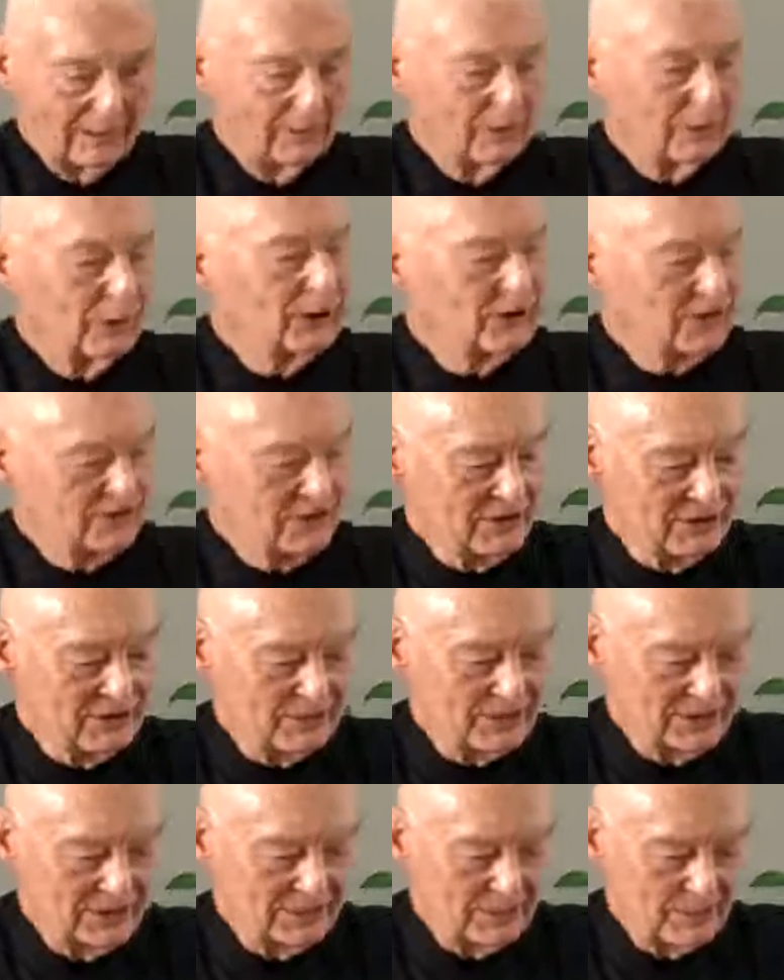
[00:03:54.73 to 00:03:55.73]
For
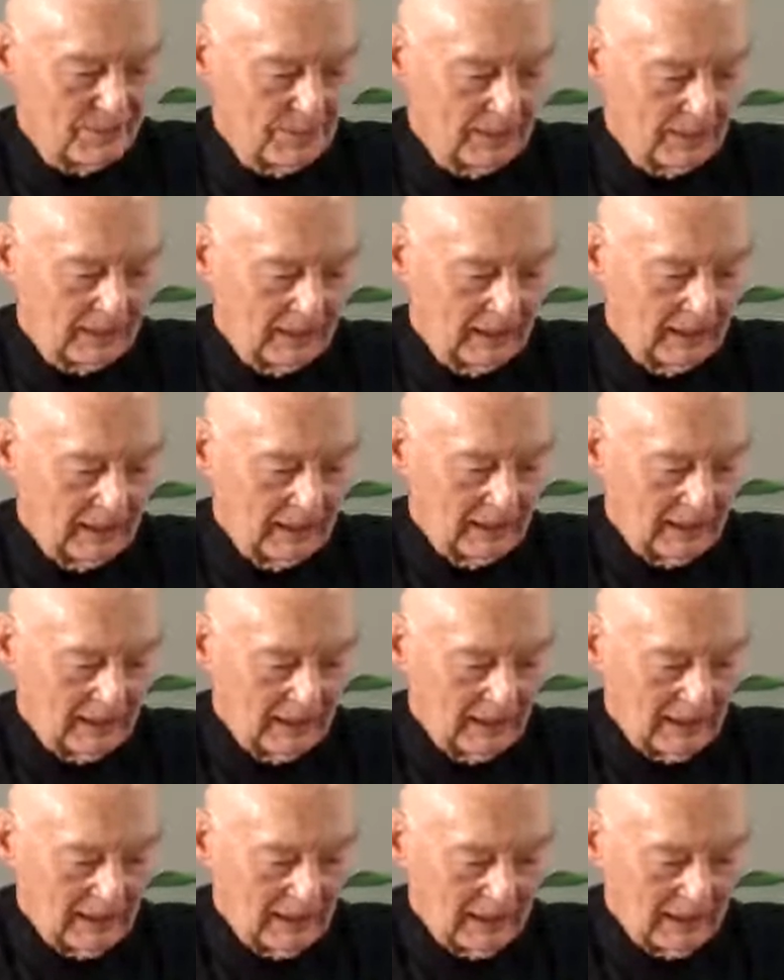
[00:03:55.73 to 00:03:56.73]
instance,
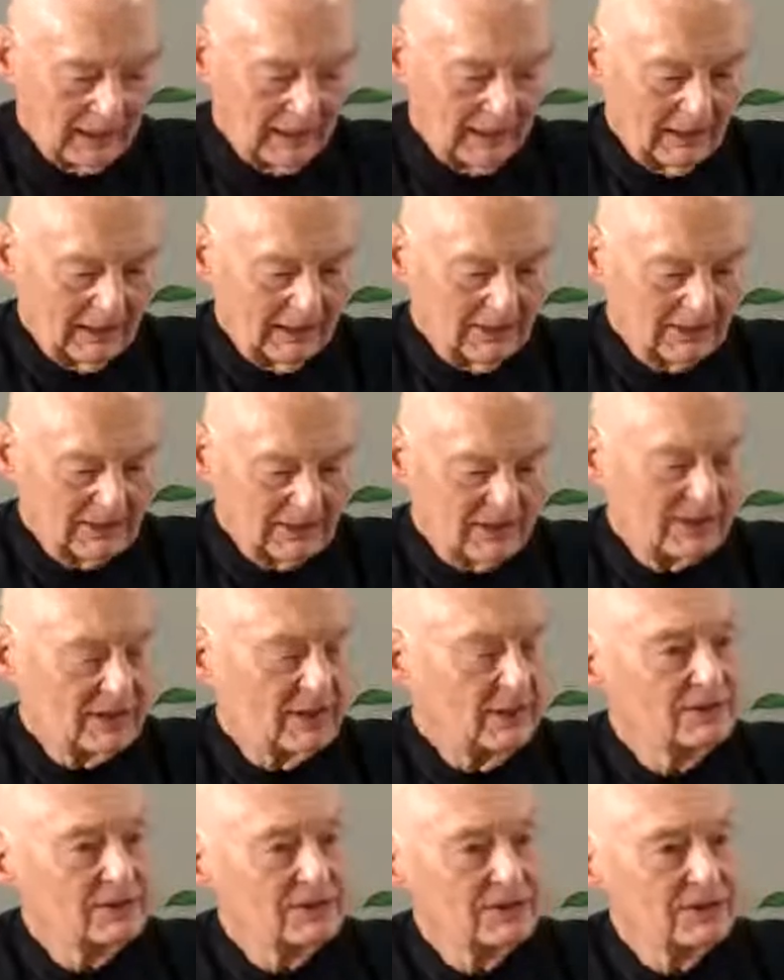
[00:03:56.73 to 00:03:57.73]
there is a
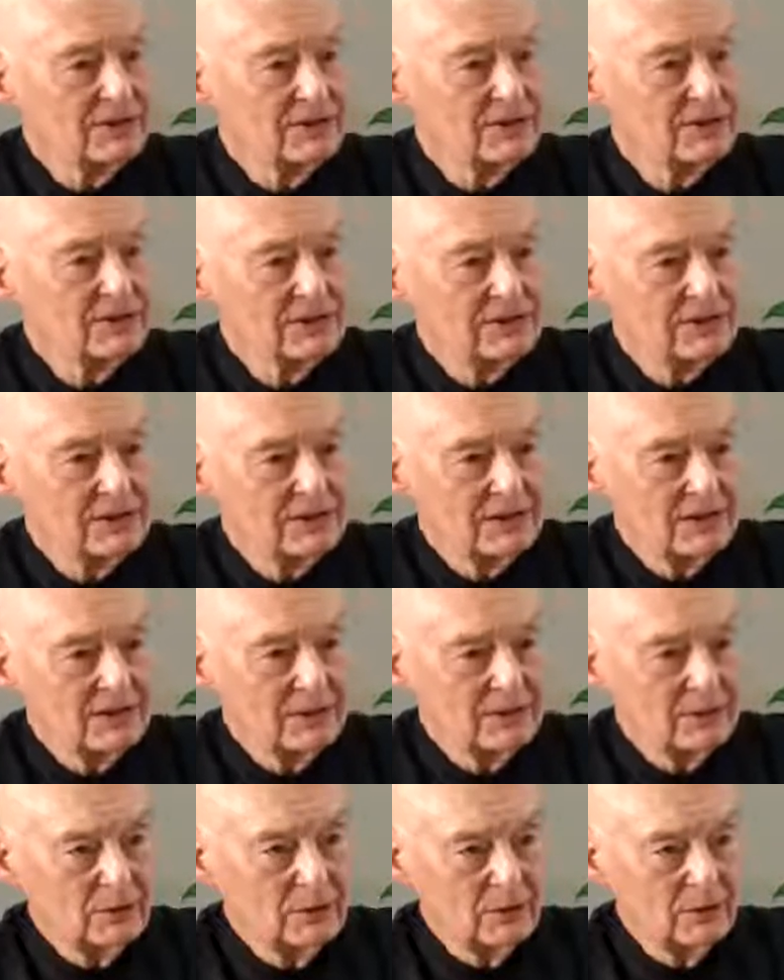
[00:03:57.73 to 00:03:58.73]
substance
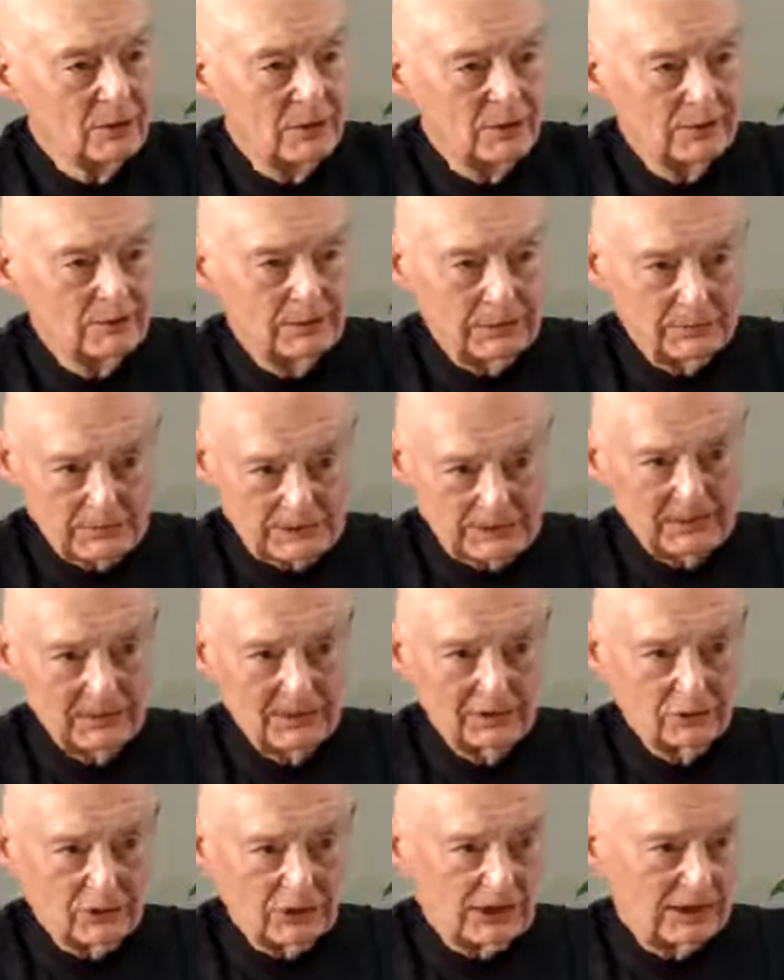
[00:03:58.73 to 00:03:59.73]
called
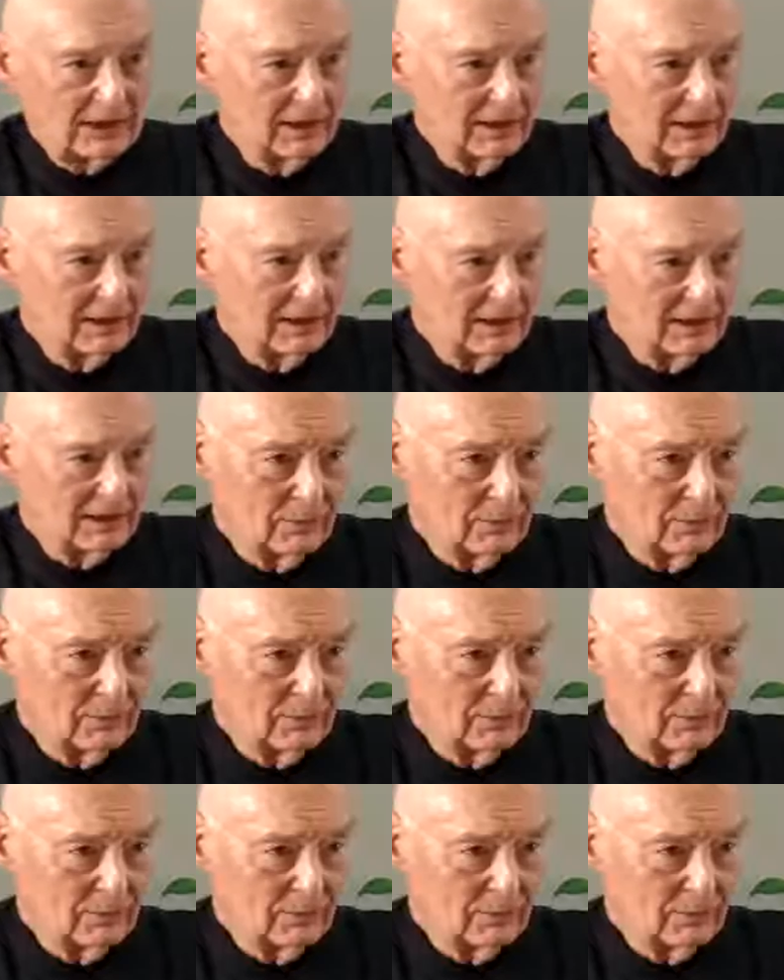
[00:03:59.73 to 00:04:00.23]
pepsinogen,